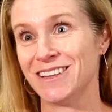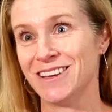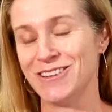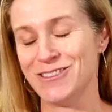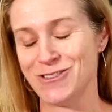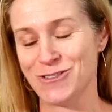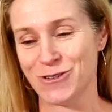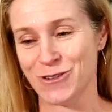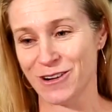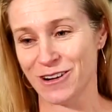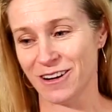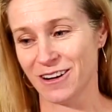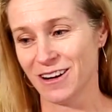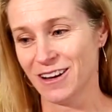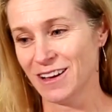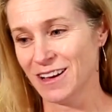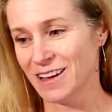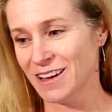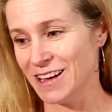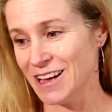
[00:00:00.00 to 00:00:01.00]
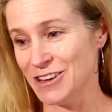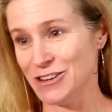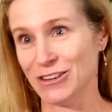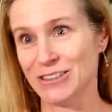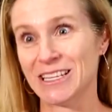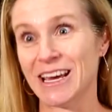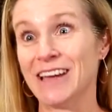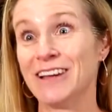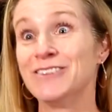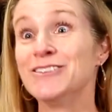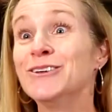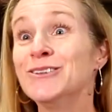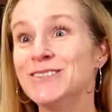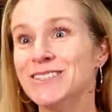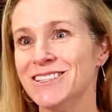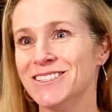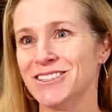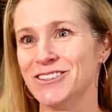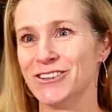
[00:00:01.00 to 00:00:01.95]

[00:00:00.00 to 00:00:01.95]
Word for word: in your, in your diagnosis,